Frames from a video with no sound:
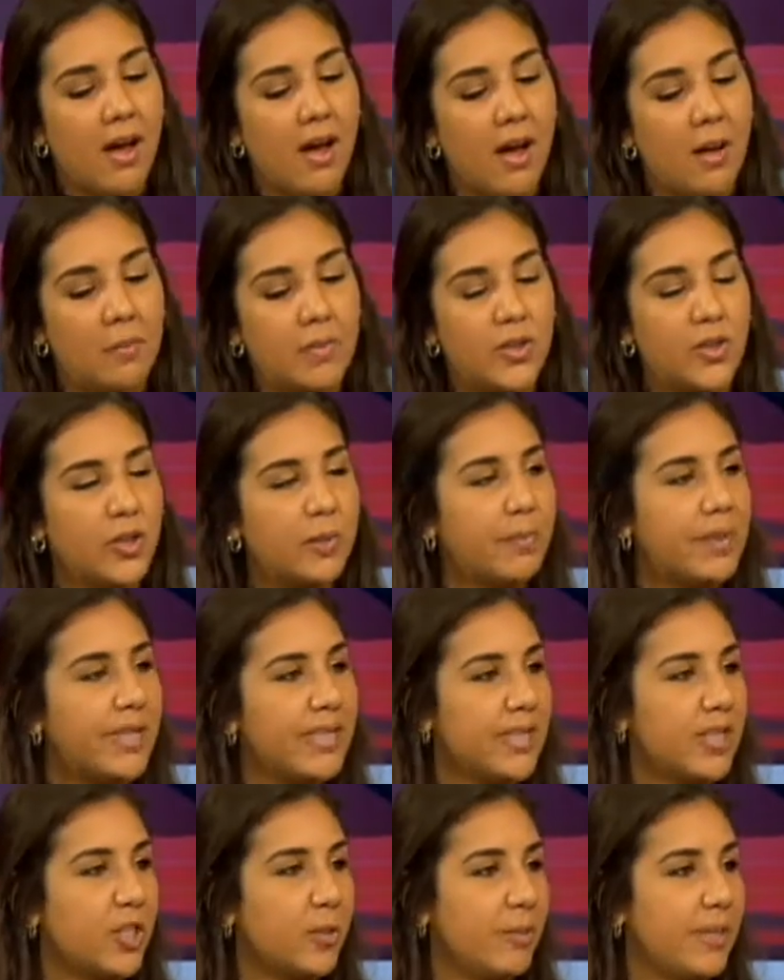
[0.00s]
So your
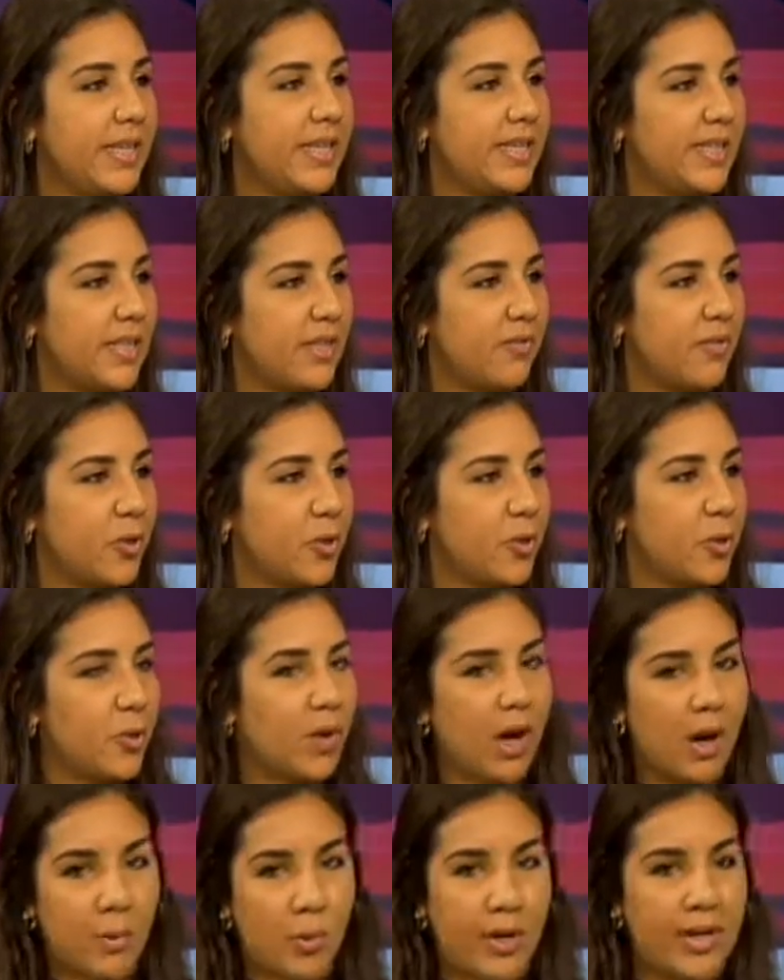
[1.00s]
peas and your beans give you
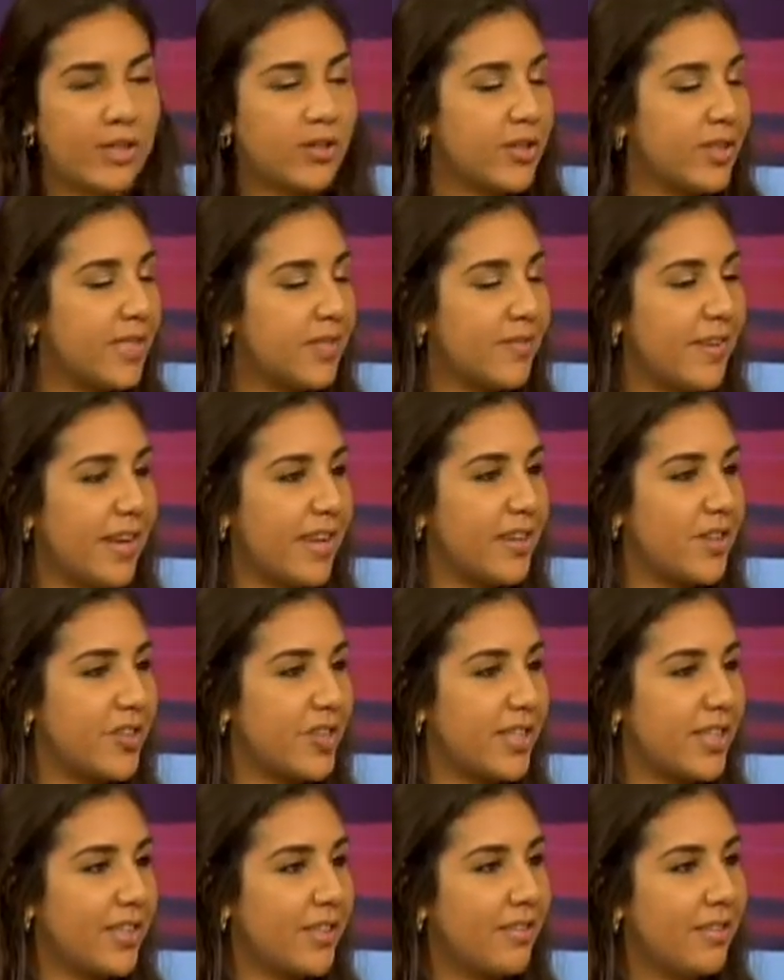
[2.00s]
carbohydrates for
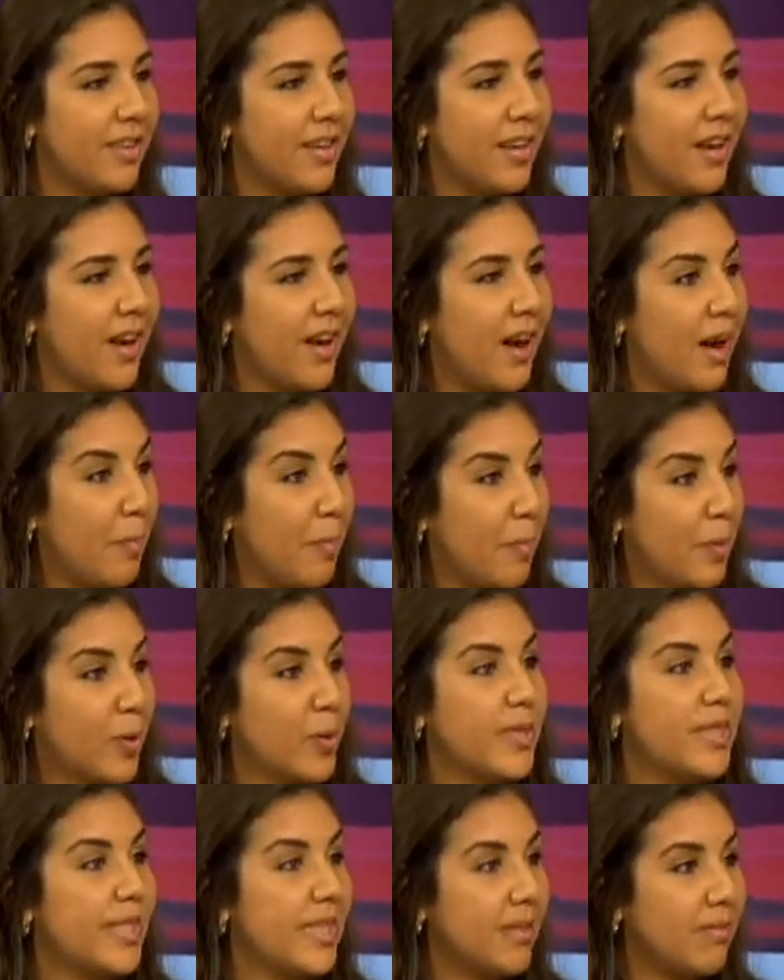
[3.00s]
energy,
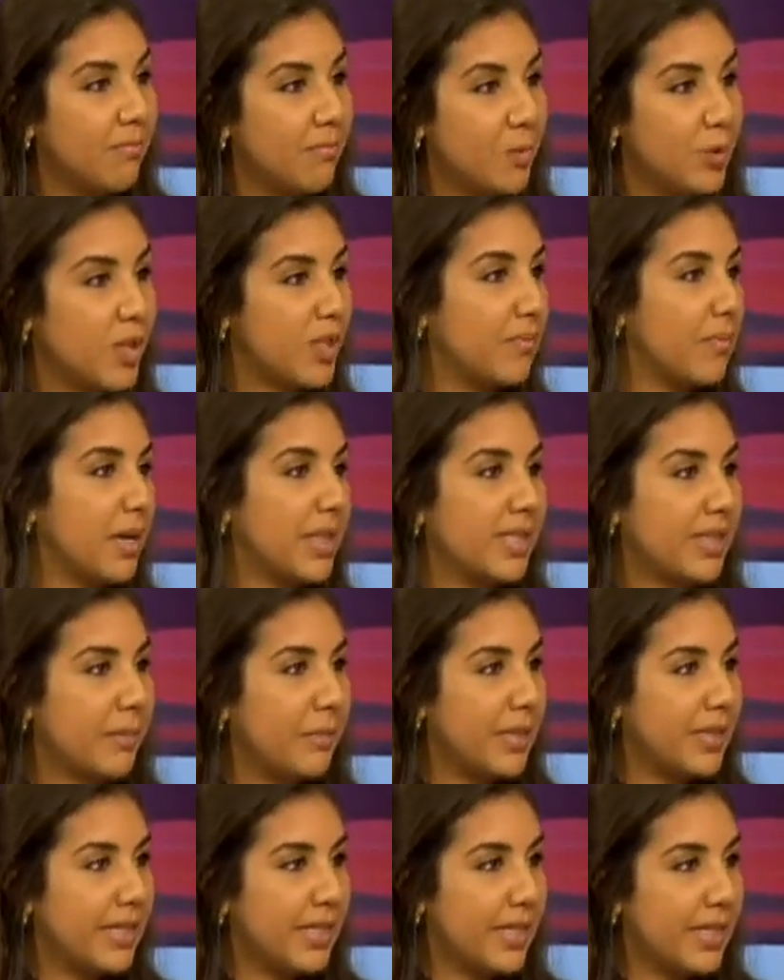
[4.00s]
protein, which is muscle
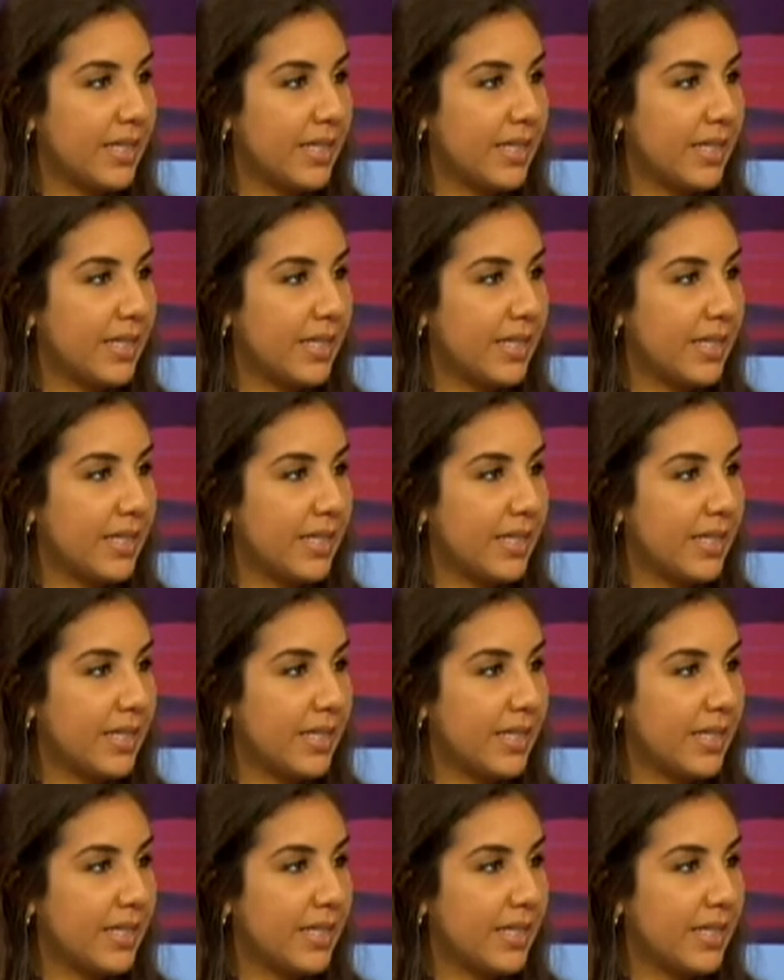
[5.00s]
building.